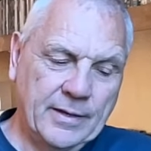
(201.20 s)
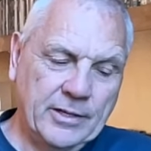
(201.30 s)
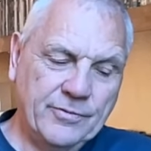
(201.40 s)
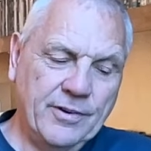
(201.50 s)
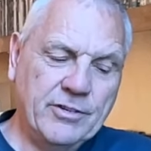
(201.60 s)

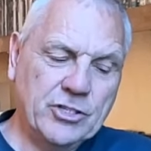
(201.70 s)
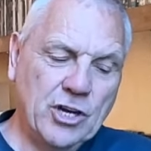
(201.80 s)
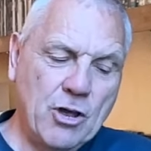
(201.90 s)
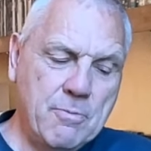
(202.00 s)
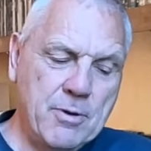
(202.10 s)
It's very
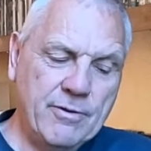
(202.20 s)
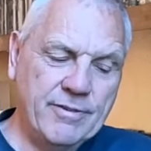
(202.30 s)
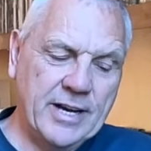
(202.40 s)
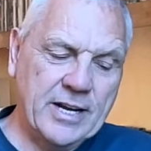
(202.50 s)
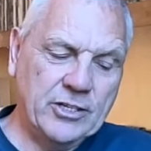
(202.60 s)
slow
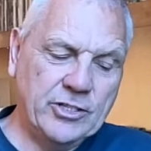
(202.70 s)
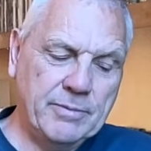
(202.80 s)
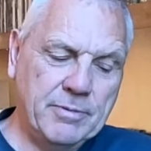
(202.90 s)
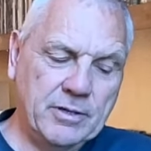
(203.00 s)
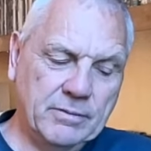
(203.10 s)
moving energy,
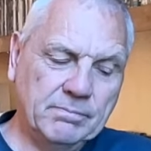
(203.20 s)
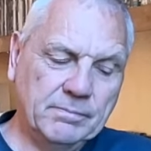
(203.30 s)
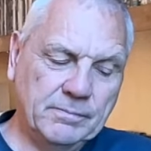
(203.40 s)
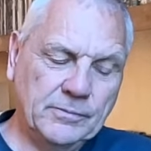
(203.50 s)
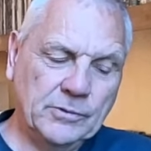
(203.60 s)
but
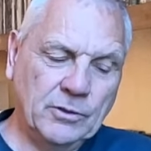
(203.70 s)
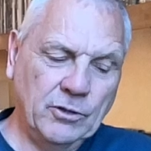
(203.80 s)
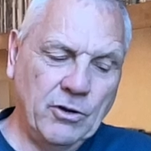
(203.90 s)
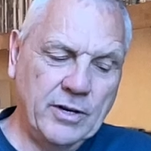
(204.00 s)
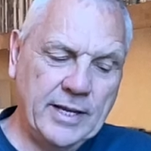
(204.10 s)
I'm
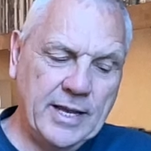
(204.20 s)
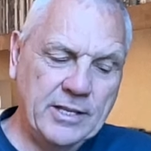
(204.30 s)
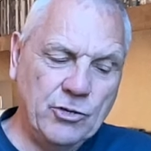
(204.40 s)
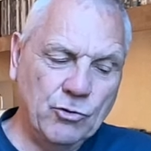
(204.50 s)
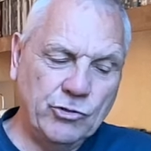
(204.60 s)
kind of
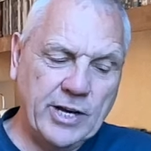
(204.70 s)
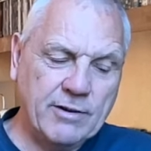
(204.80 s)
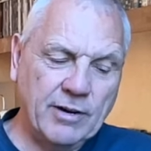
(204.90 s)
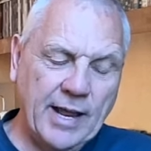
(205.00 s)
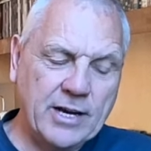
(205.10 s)
getting your
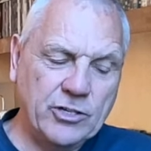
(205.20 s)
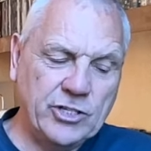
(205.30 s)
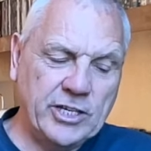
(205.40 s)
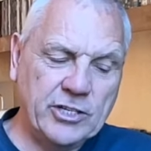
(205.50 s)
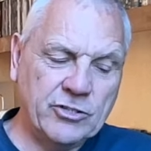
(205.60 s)
general
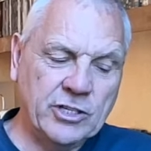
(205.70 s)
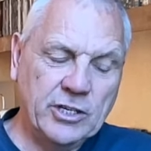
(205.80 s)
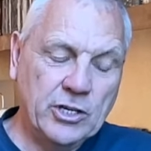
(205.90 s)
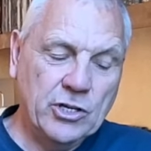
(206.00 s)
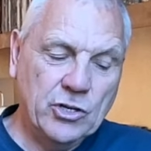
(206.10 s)
energy is
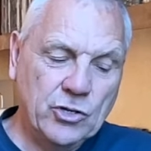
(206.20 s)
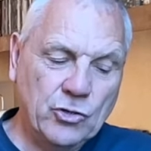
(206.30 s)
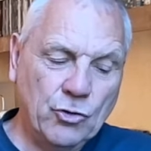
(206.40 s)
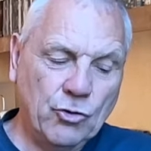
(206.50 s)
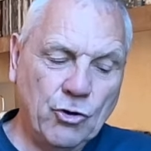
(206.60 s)

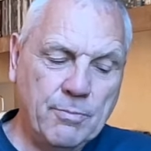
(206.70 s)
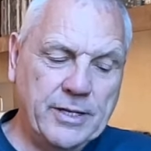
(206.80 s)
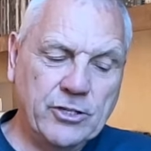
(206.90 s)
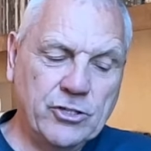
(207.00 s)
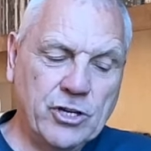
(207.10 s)
you're coming
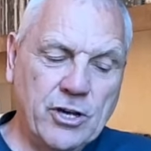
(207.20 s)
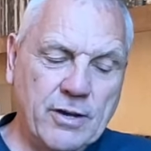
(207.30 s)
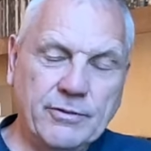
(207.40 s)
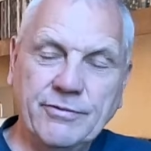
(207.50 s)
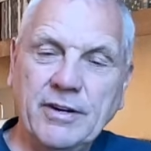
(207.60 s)
to
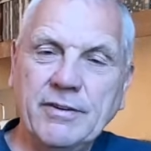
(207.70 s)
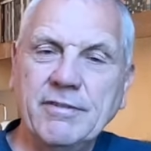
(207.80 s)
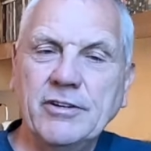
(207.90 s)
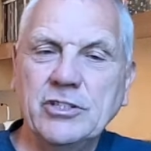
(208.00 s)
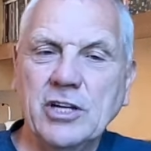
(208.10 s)
terms very,
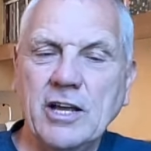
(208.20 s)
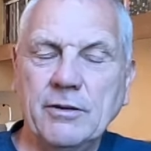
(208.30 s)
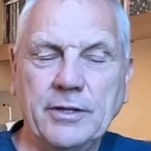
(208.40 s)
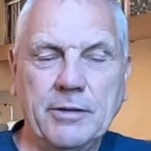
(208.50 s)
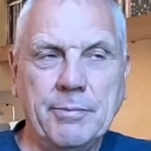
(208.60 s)
very slowly
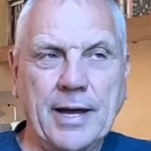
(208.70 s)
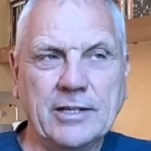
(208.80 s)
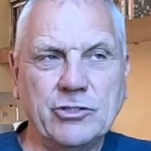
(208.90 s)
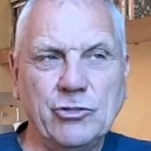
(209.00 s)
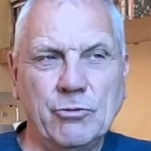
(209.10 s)
with the
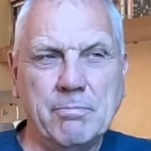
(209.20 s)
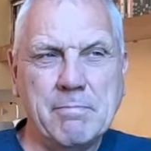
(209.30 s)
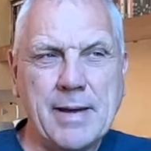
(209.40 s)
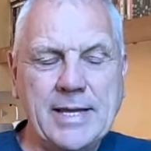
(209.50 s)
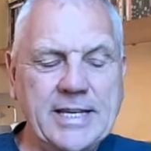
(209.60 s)
past. You're
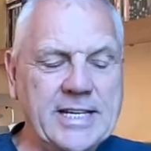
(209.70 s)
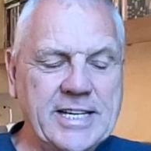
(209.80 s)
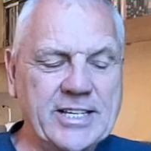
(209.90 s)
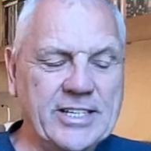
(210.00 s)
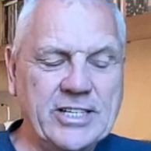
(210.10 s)
making
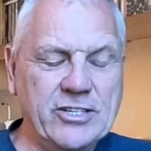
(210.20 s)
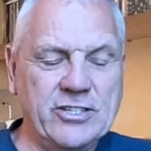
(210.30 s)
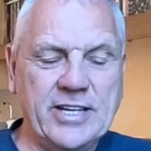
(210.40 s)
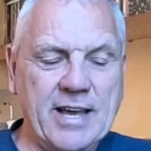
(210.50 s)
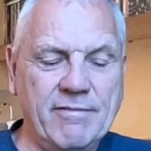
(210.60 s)

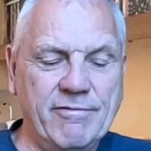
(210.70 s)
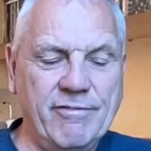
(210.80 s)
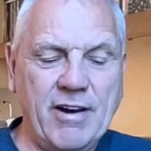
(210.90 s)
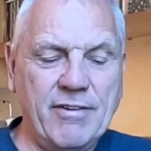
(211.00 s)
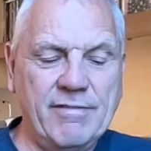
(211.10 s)
decisions now
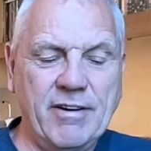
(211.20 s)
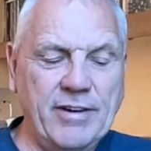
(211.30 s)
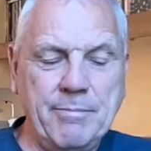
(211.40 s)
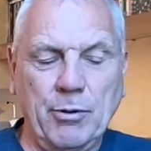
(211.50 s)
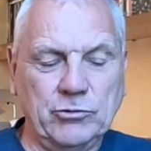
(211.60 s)
very,
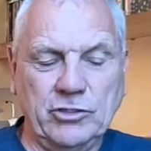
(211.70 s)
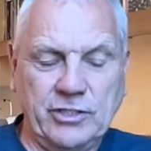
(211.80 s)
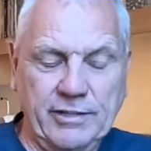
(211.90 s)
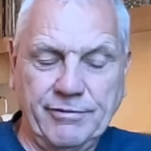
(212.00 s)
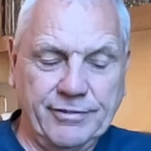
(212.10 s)
very
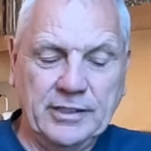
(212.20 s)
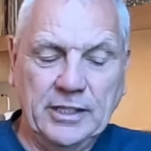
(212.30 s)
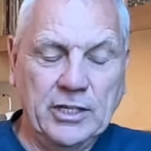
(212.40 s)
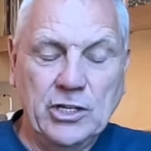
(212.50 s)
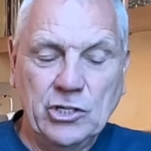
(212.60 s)
positive
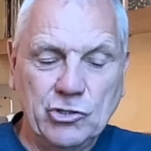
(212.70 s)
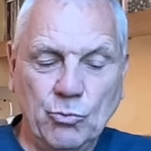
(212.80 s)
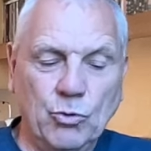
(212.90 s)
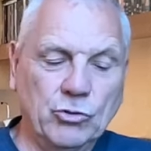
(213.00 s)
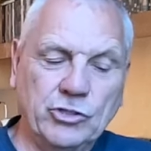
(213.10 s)

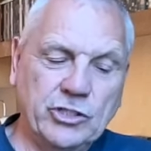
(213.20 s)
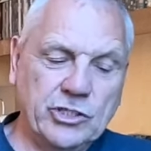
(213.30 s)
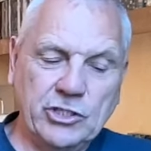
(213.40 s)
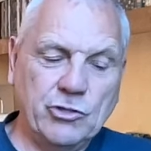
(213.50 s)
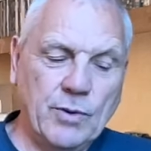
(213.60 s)
towards this
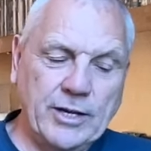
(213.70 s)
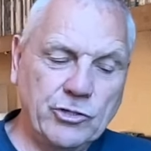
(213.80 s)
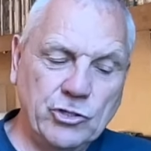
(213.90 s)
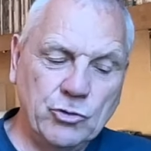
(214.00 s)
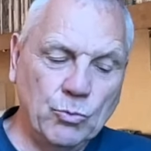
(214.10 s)

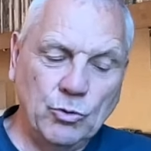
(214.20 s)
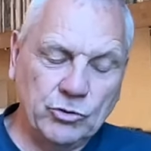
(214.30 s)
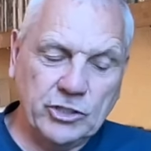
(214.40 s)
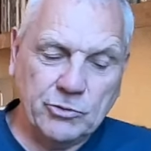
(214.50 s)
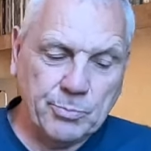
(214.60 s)
situation,
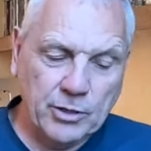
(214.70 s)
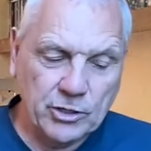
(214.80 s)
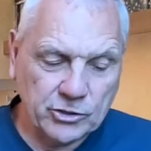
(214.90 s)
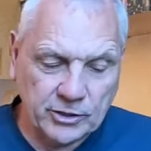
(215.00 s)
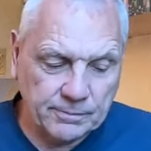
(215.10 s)
towards this
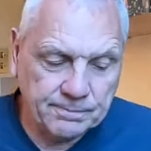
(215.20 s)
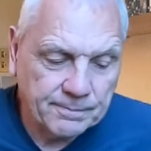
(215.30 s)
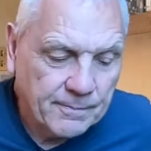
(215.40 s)
person.